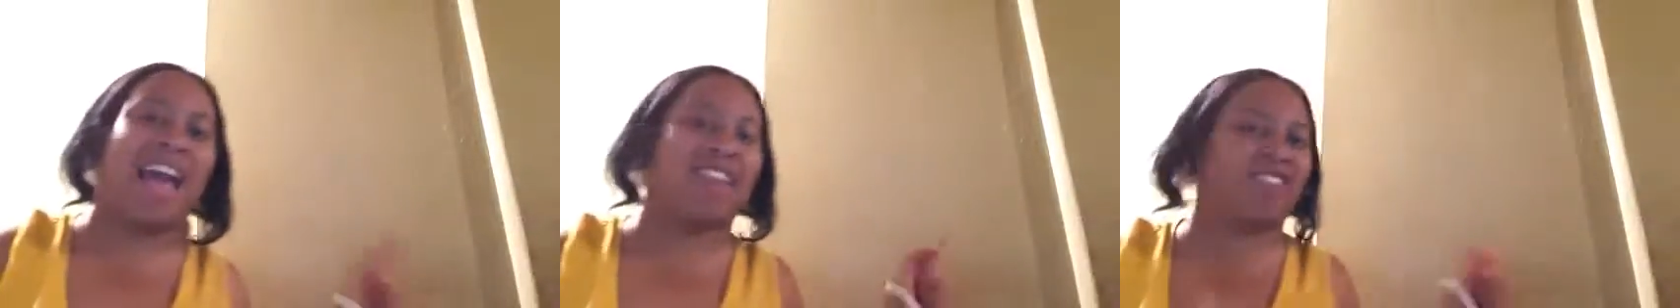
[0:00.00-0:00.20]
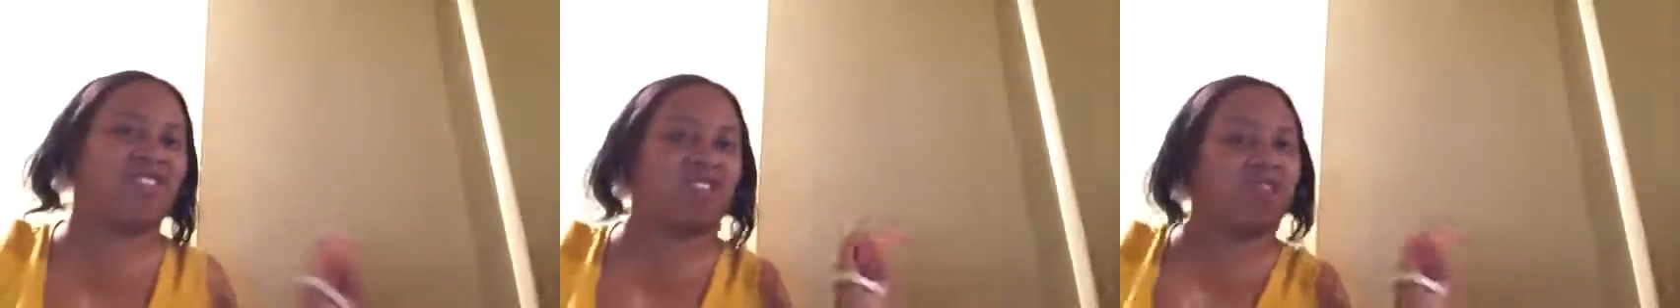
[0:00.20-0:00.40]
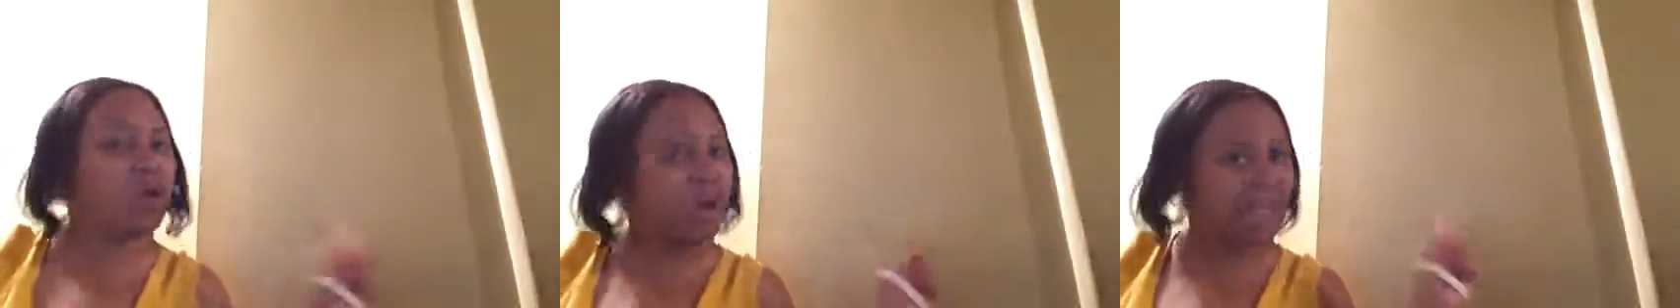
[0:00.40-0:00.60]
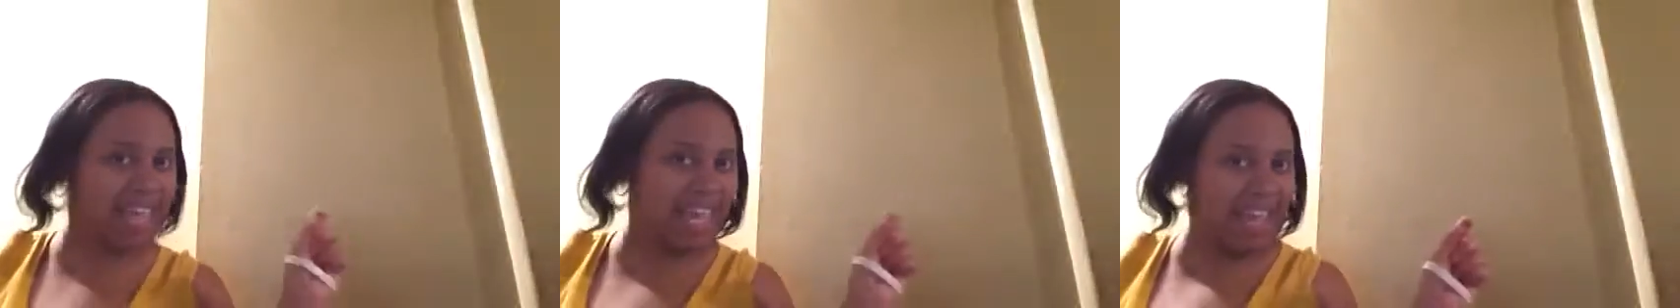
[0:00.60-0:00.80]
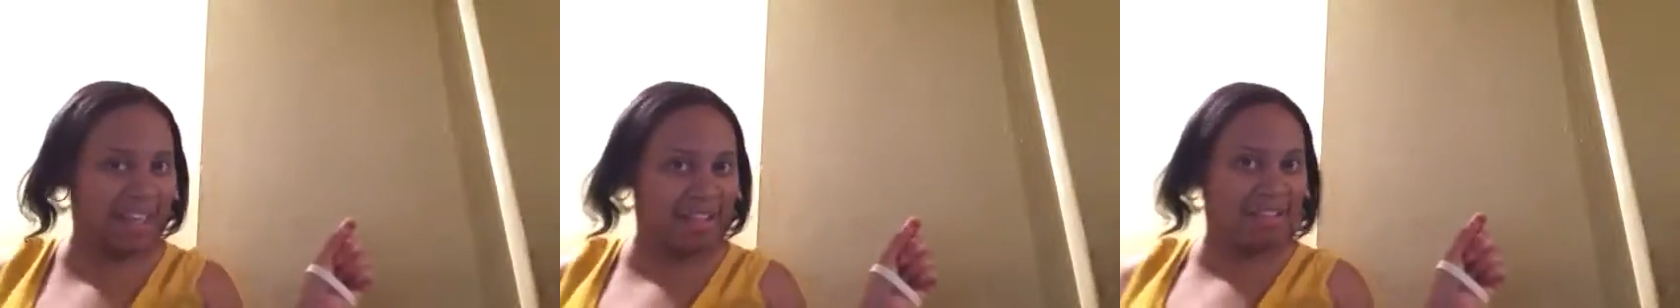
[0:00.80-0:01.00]
I saw
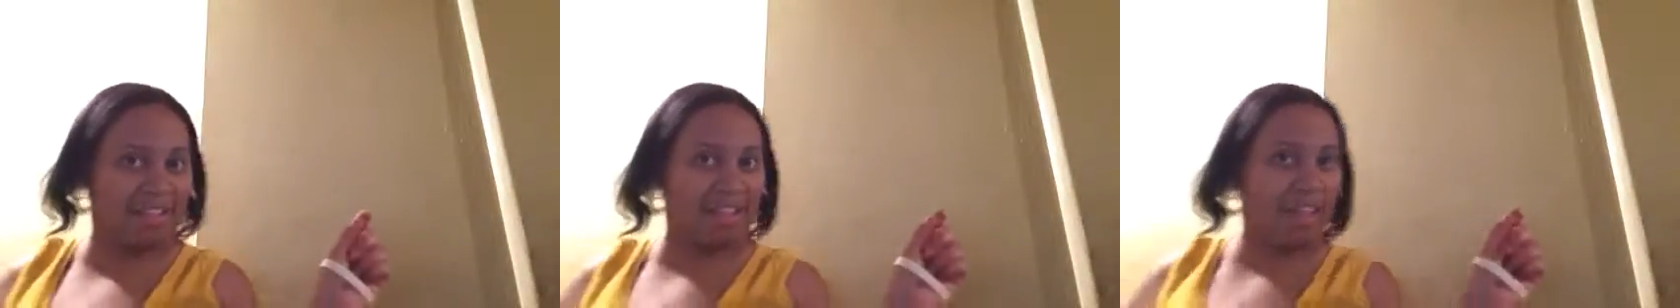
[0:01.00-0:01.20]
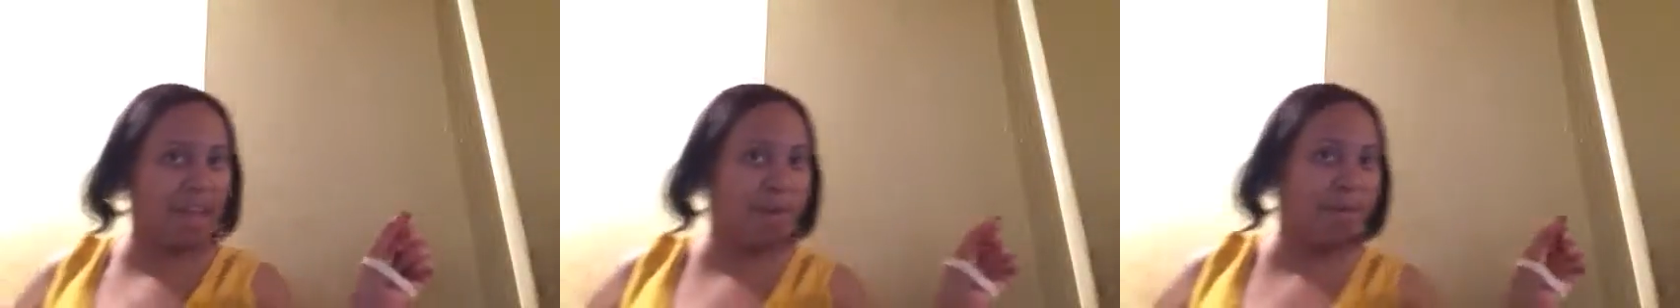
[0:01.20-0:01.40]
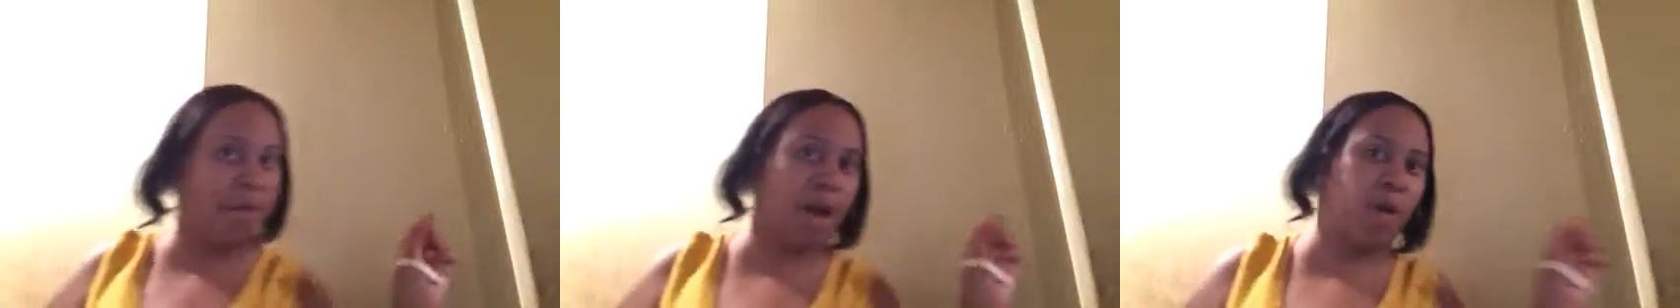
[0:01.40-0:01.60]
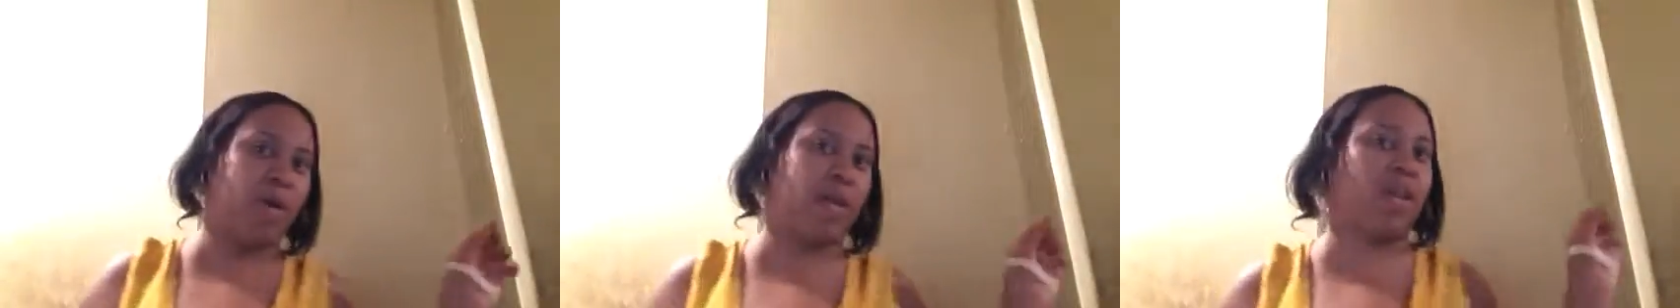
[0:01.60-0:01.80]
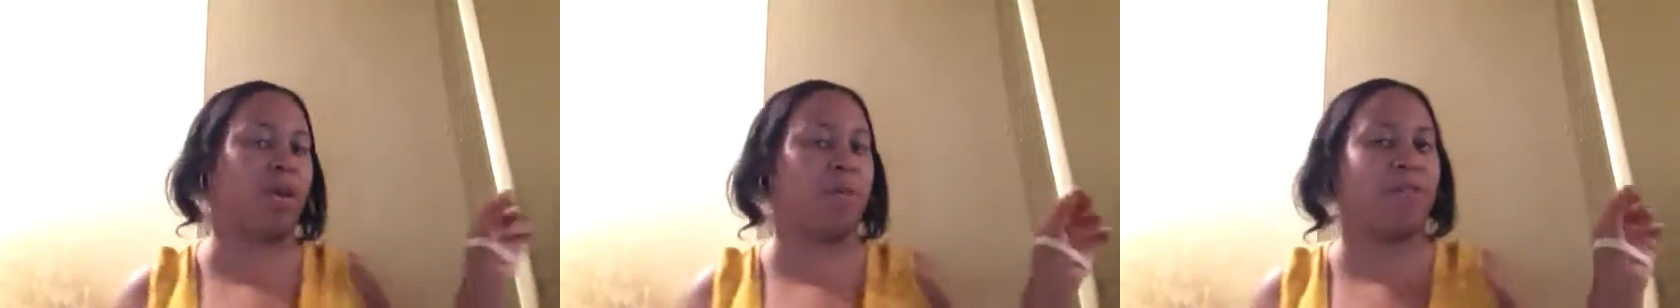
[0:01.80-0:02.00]
kids
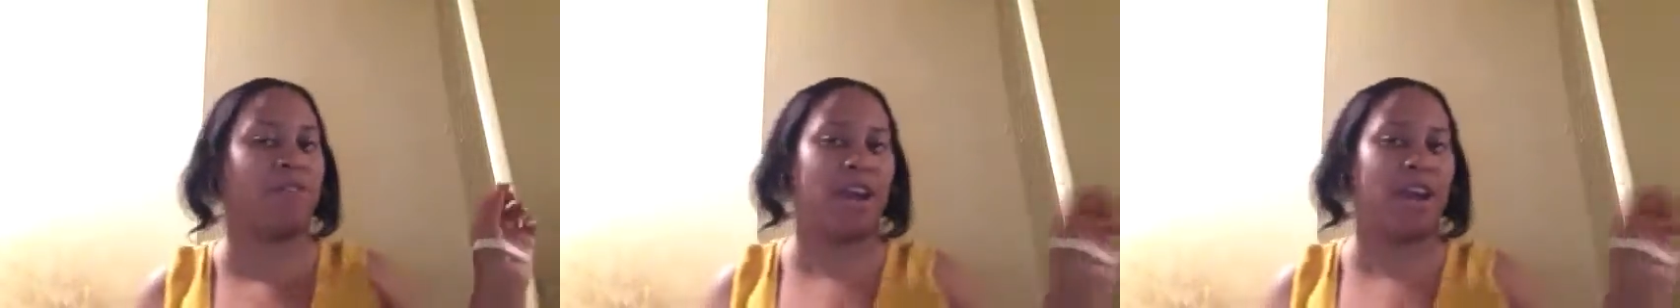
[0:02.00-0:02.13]
blowing up